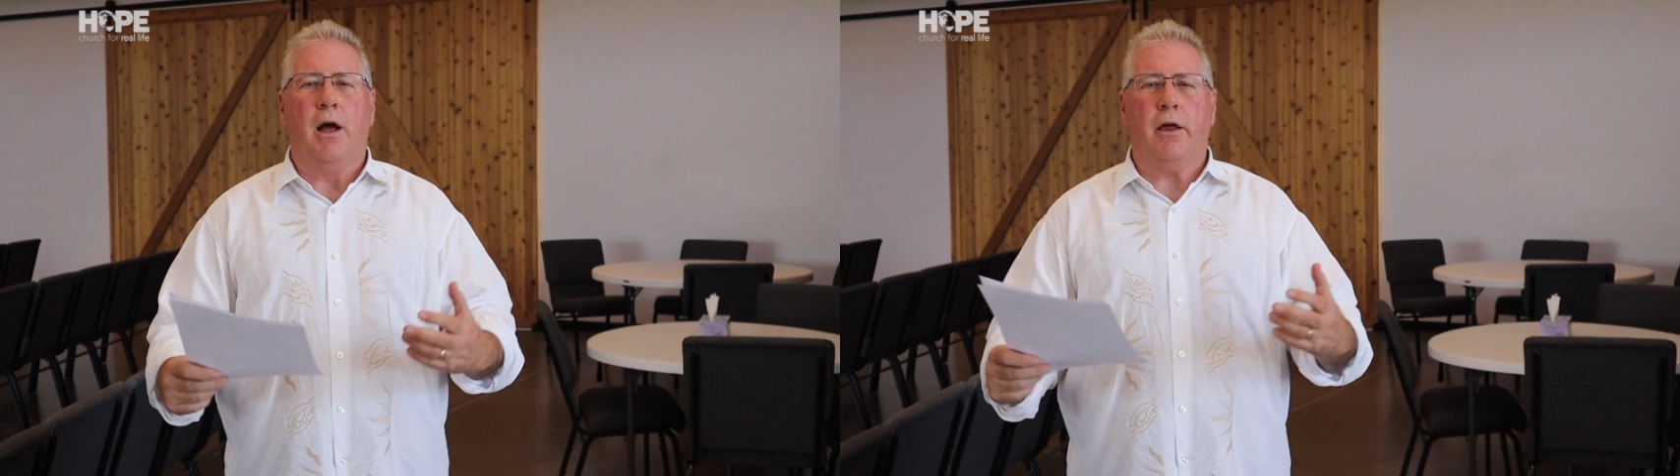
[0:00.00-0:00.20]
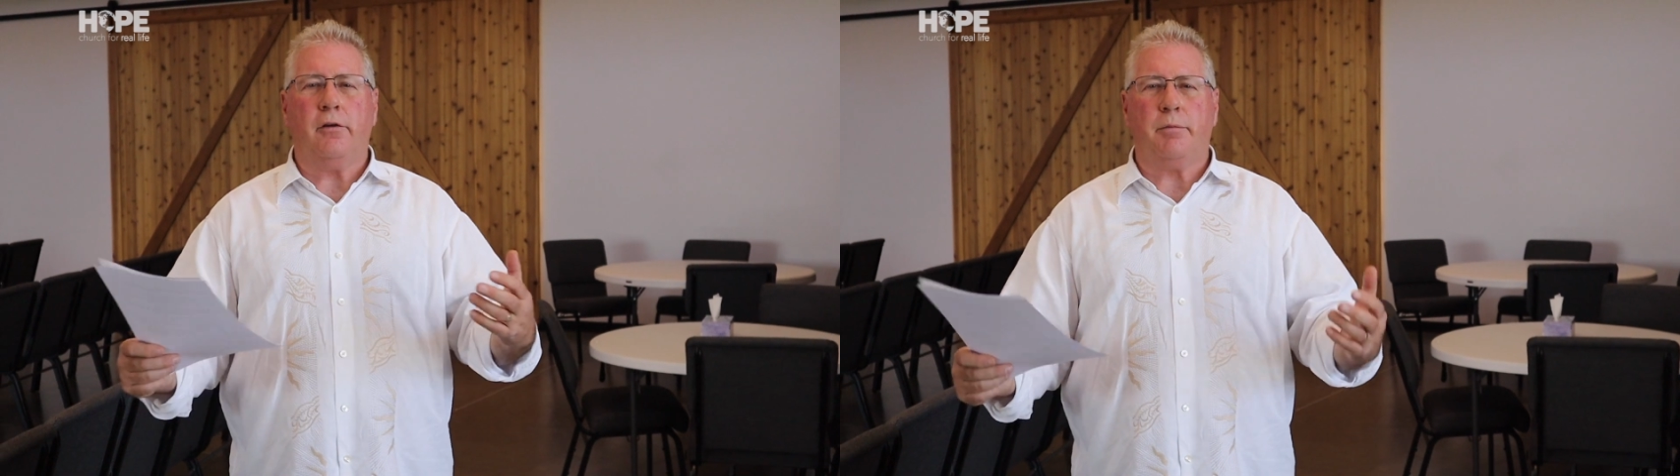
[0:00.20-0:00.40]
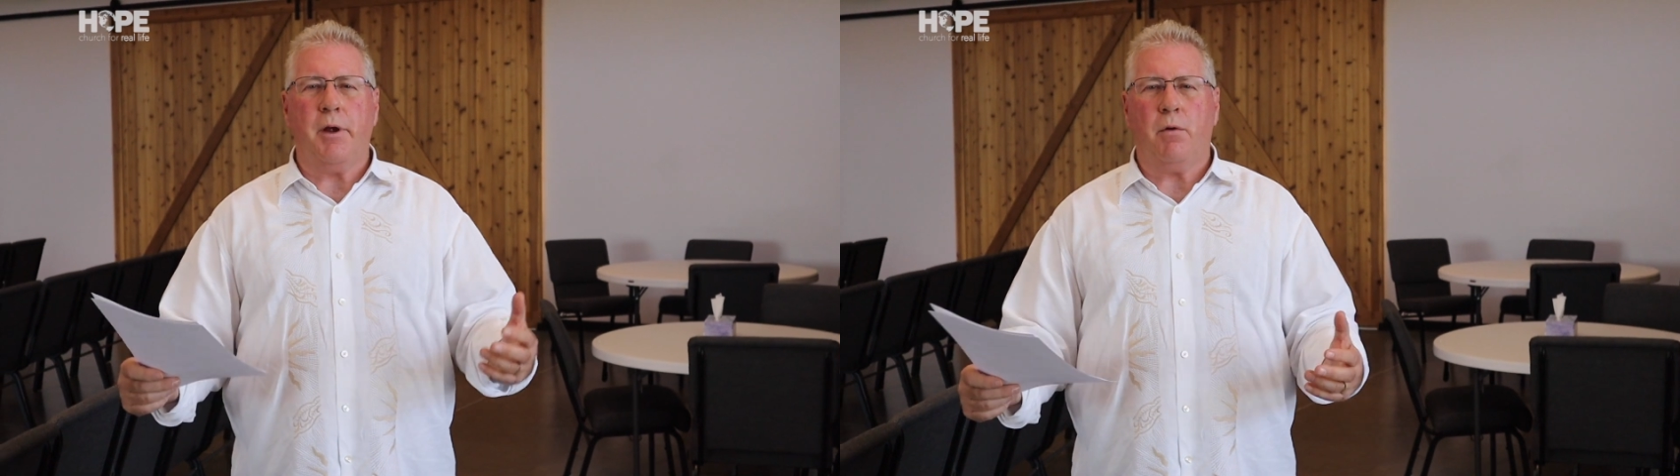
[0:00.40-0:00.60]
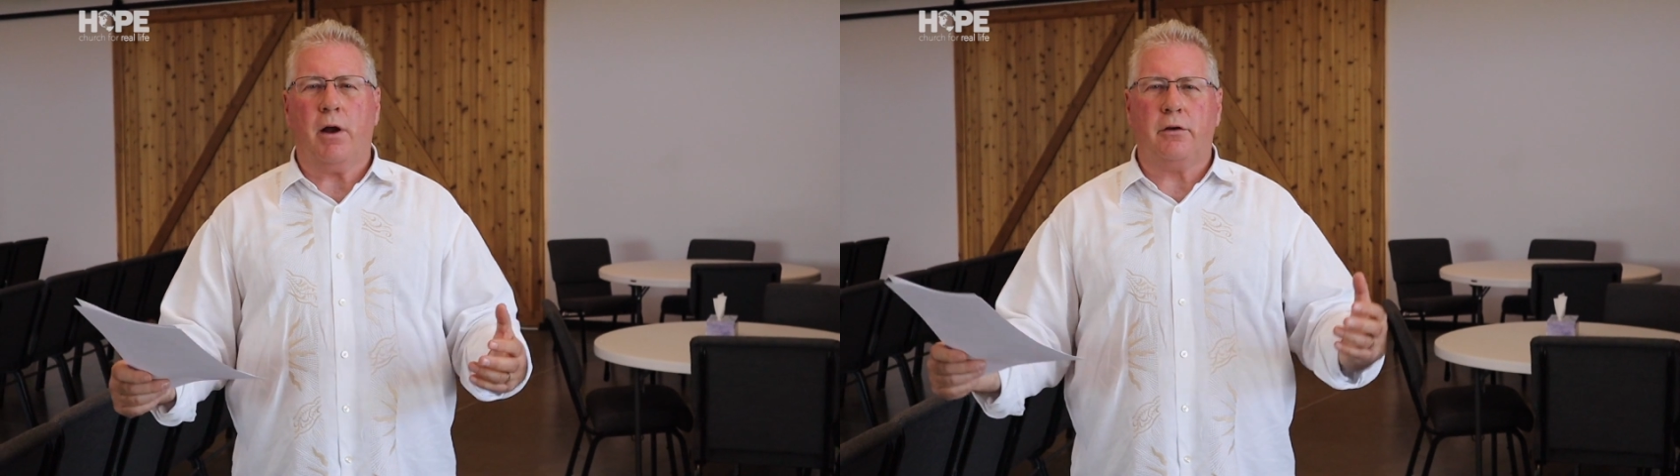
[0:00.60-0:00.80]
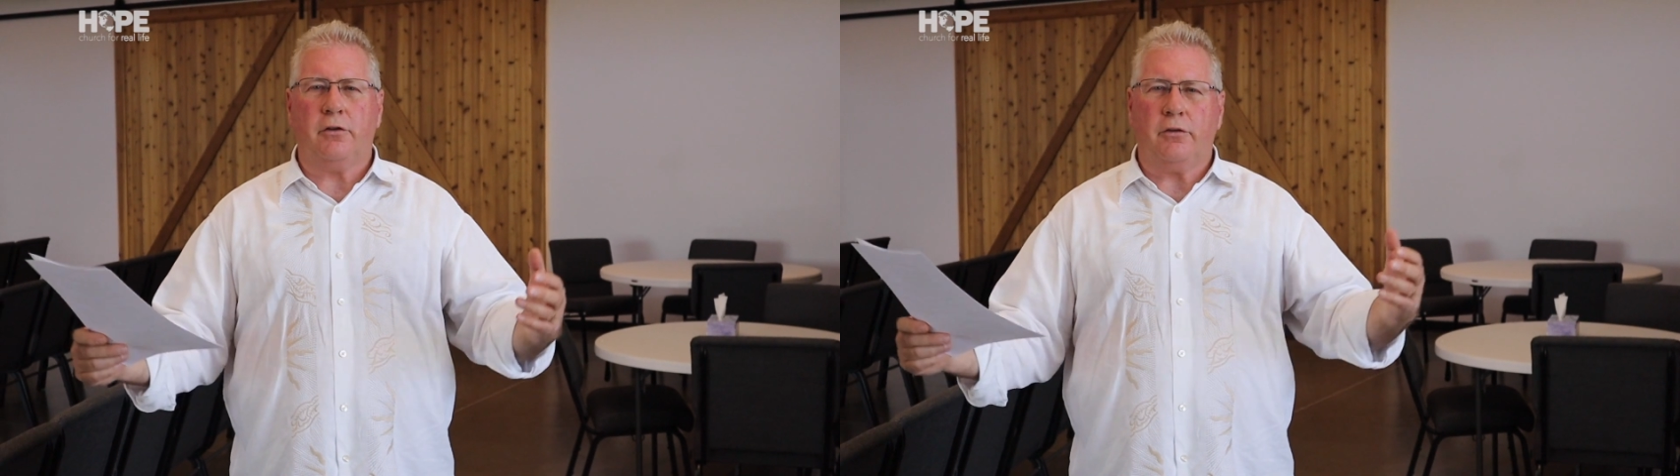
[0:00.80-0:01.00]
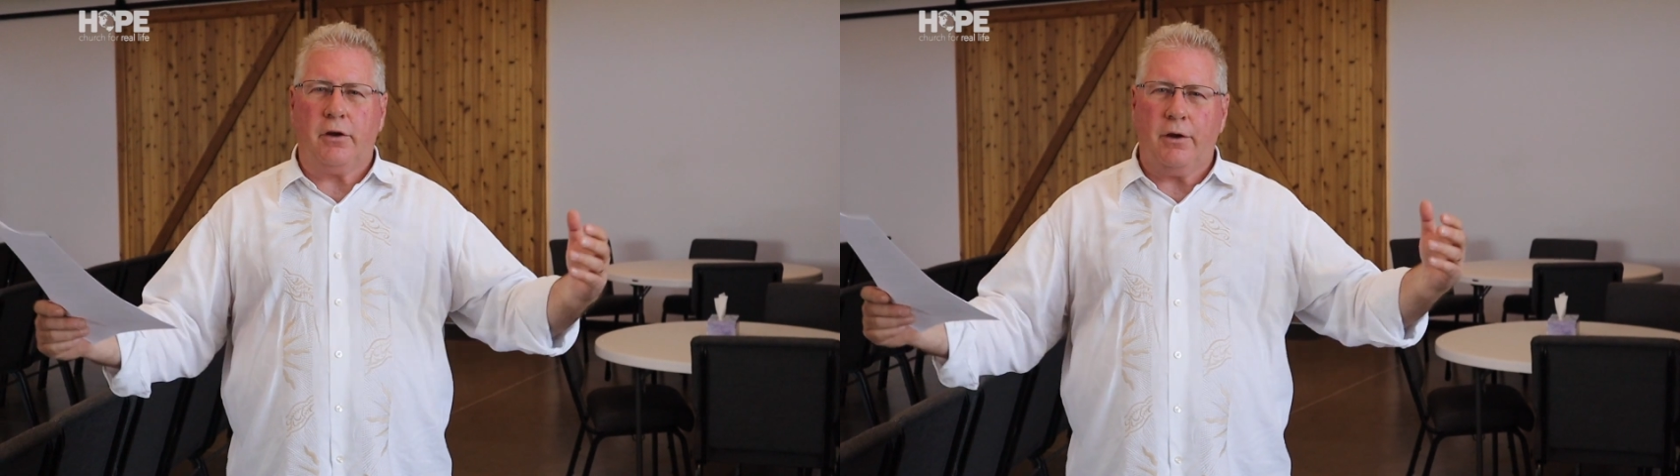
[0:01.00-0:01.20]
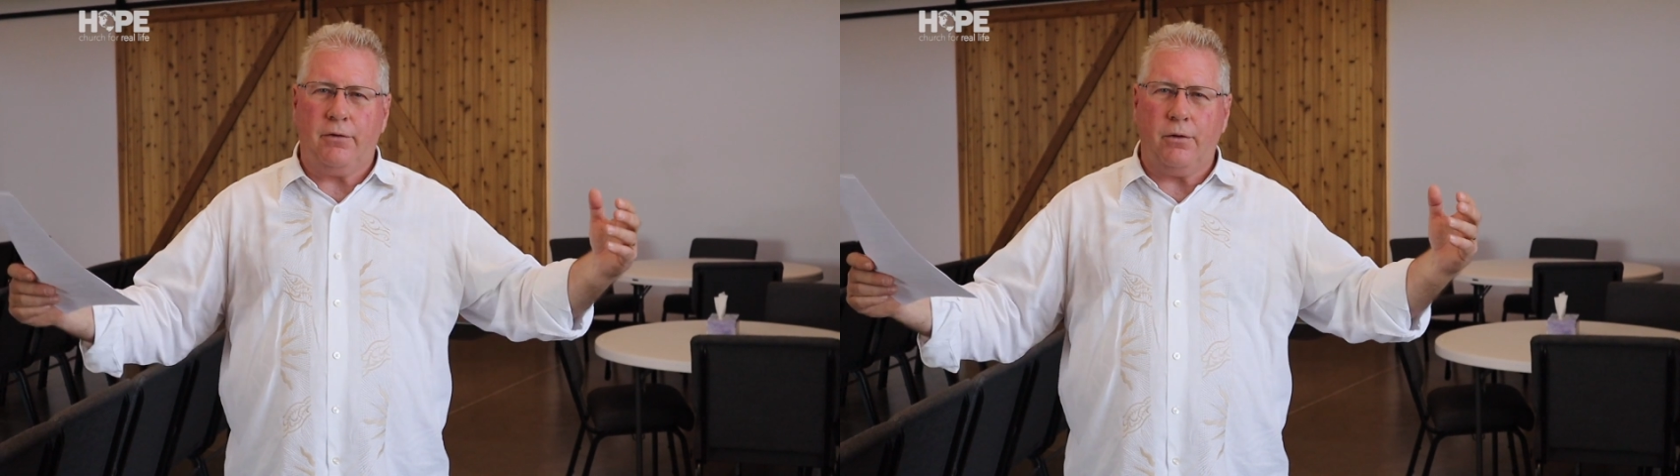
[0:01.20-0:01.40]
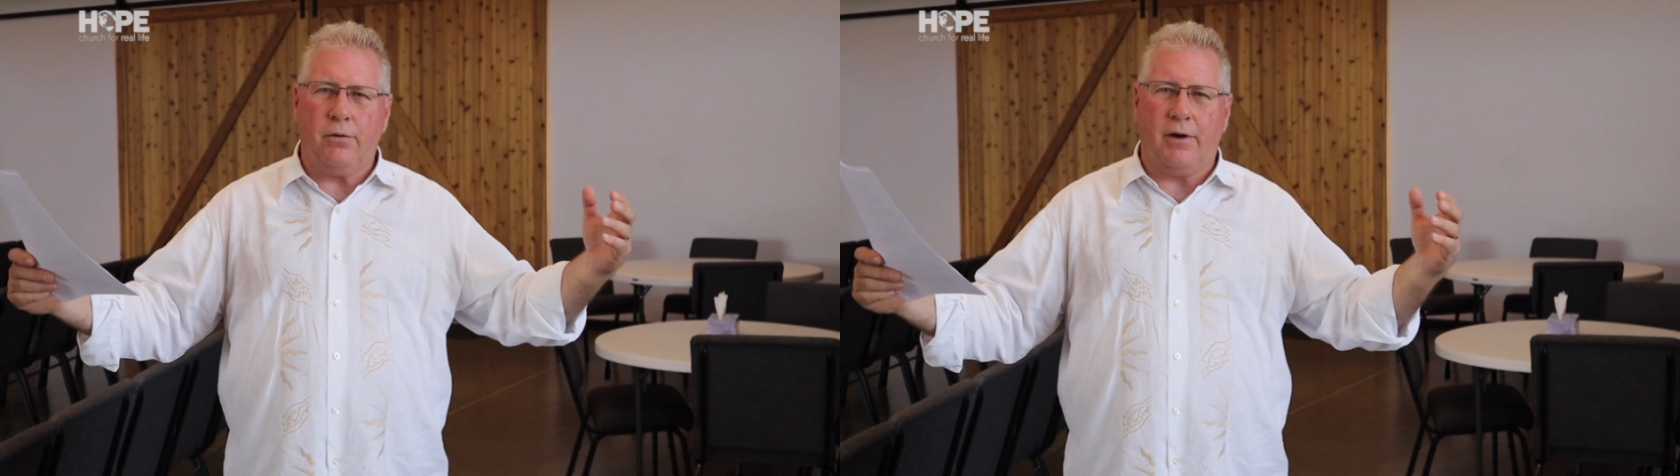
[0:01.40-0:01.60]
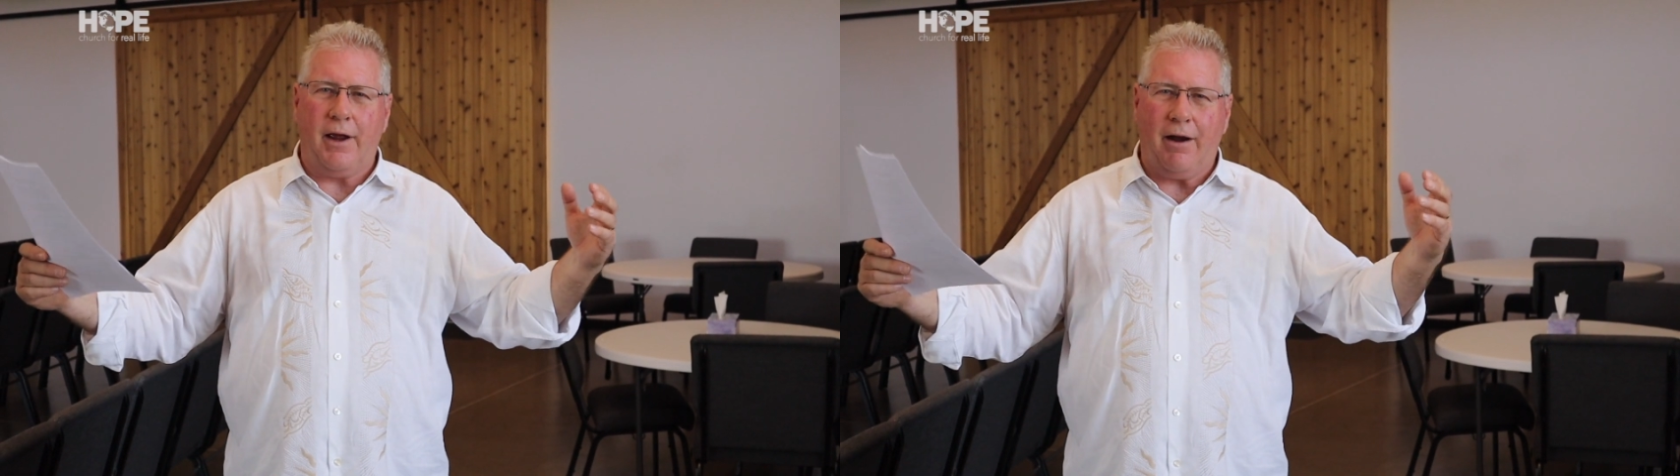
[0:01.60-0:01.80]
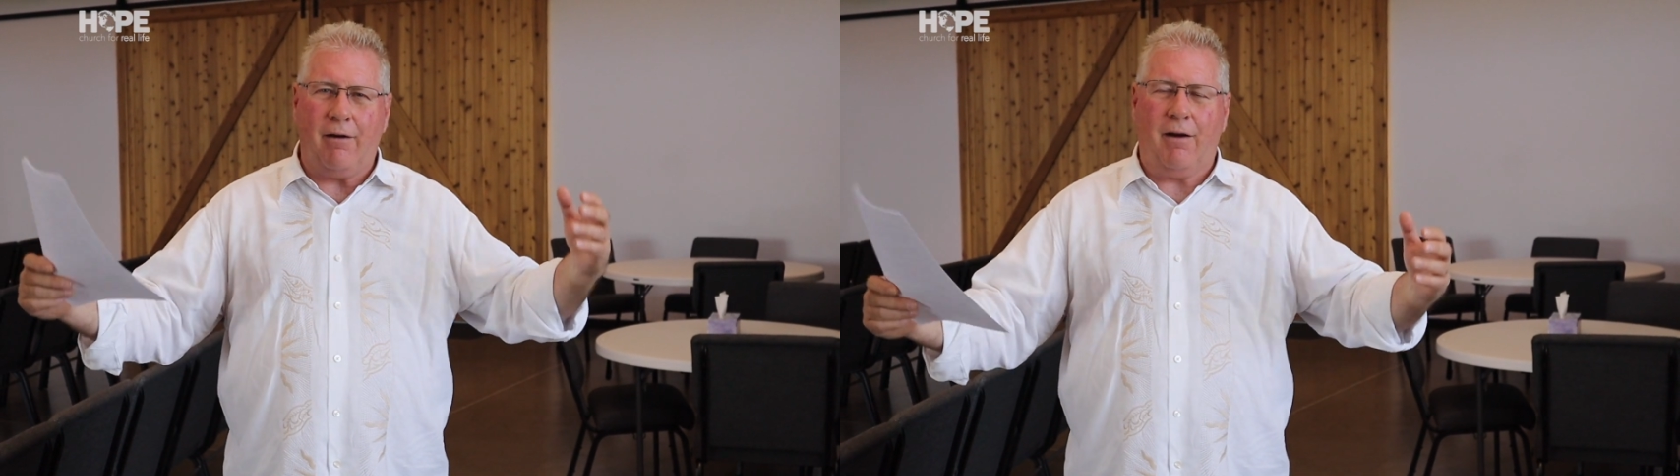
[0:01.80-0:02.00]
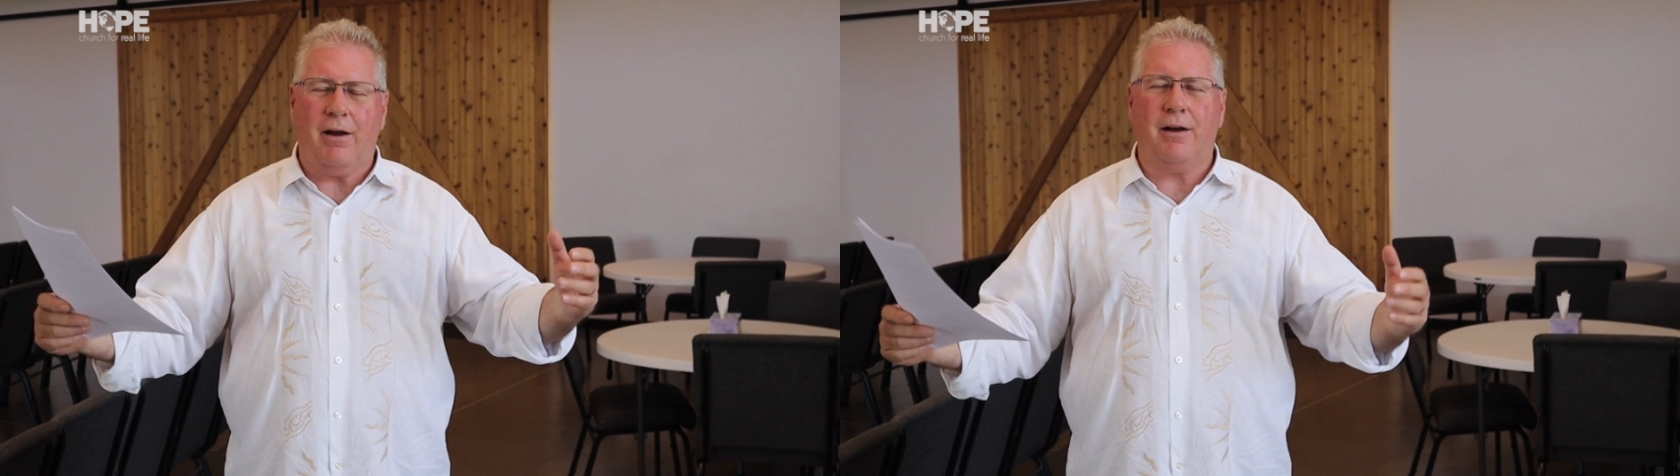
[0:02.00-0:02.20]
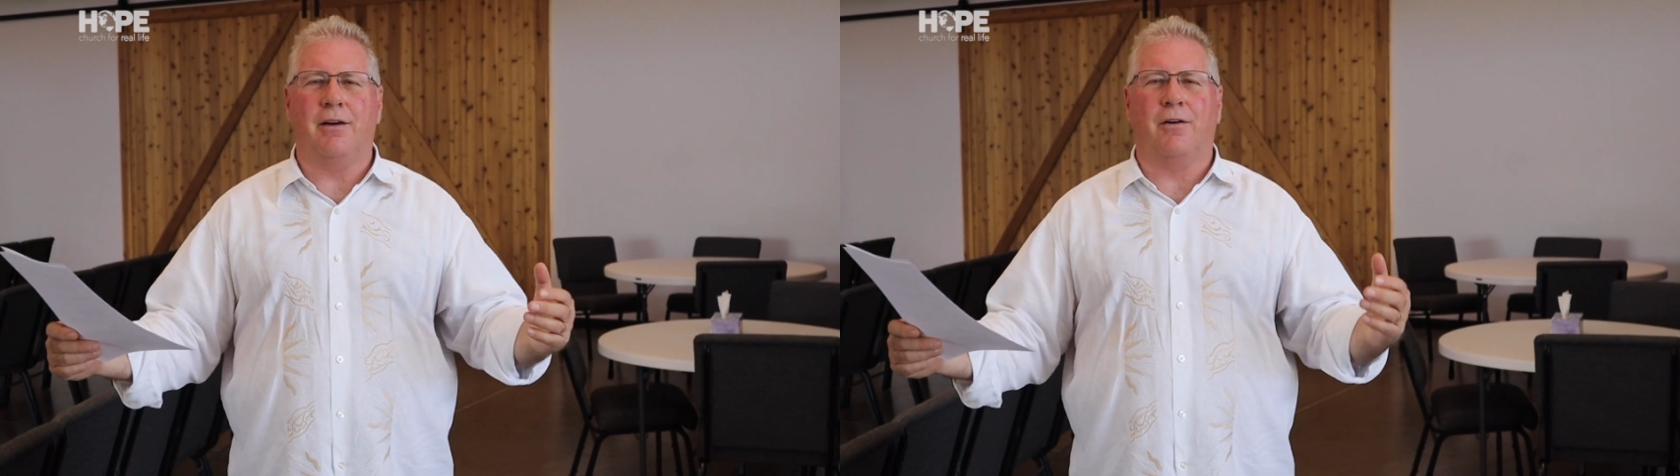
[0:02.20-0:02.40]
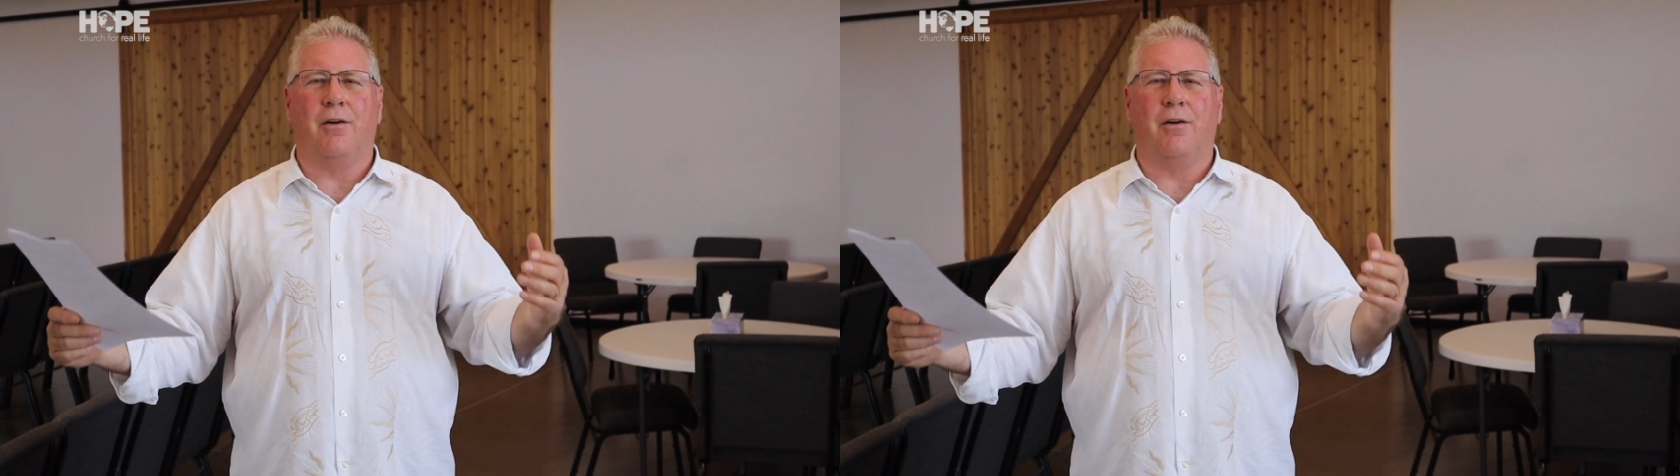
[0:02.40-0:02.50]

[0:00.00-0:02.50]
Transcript: others may want to just give you an air hug